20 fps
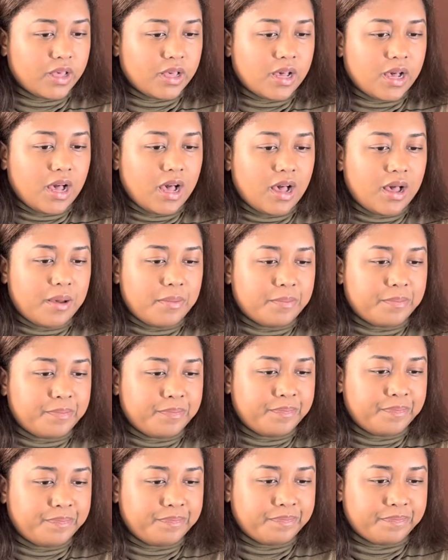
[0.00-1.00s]
Um,
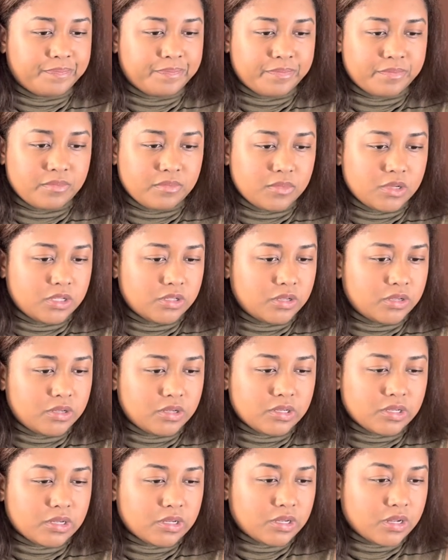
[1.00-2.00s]

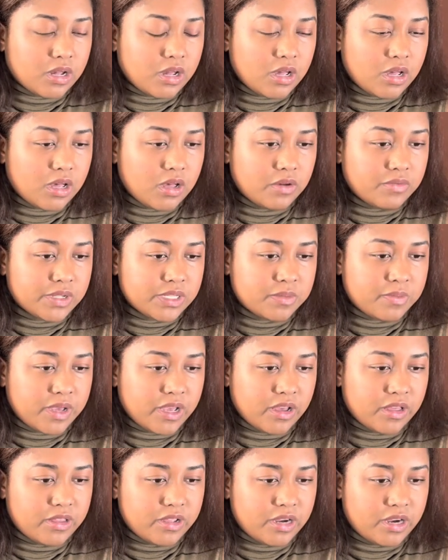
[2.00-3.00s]
what's my
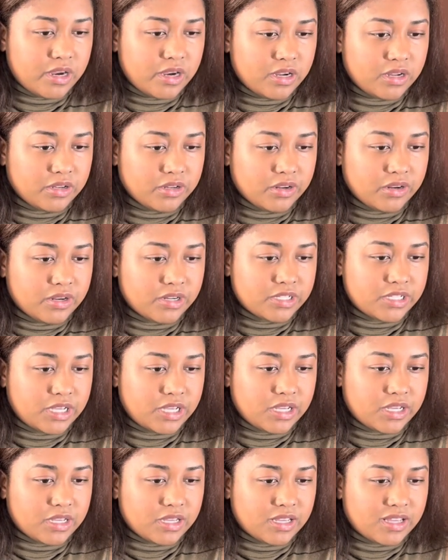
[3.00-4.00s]
other
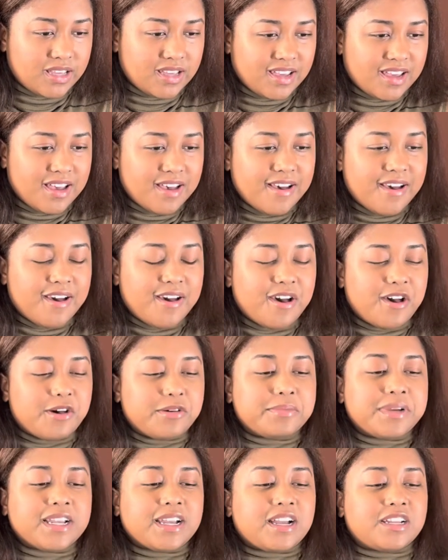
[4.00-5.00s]
critique? Oh
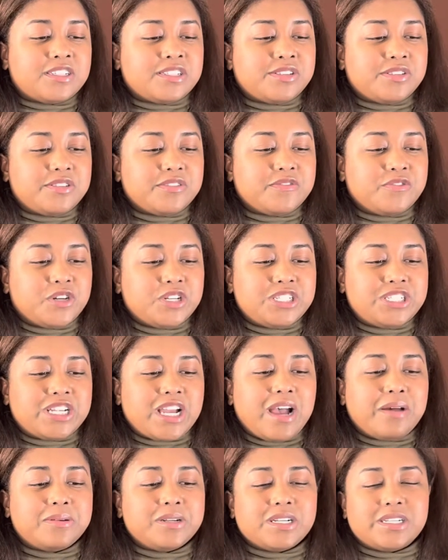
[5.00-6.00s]
my gosh. So the first
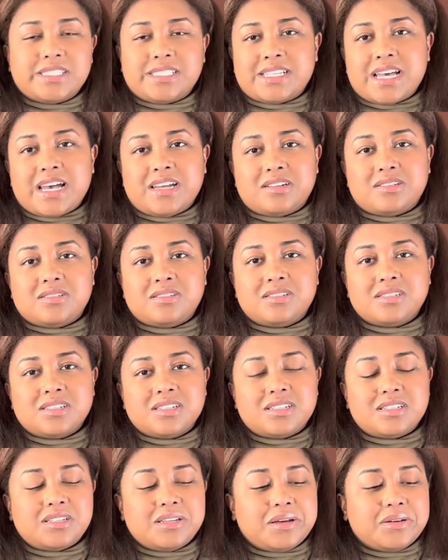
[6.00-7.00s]
chapter is titled
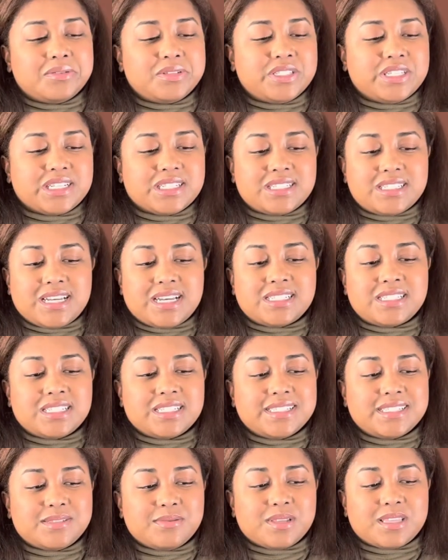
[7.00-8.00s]
No
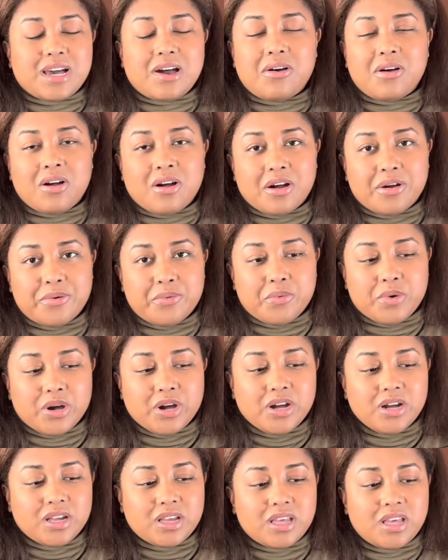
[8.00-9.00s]
Successes Without Hard
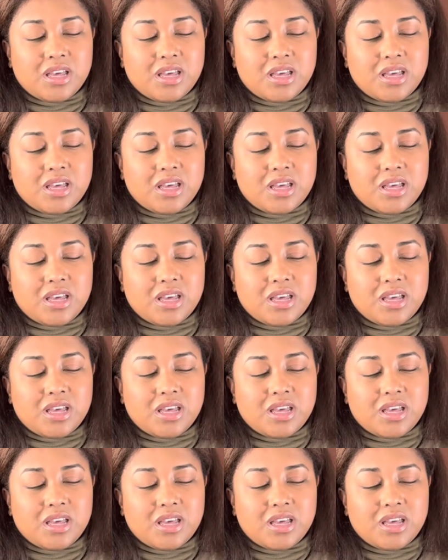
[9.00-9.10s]
Work.